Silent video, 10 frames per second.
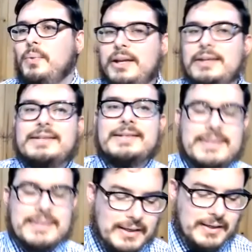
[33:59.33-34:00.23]
We need to
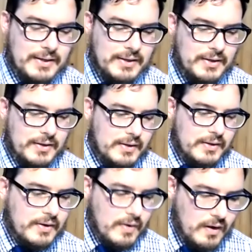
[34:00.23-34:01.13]
seek
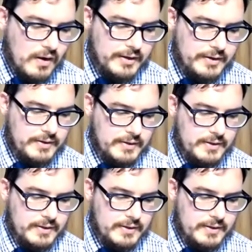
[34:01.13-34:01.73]
God.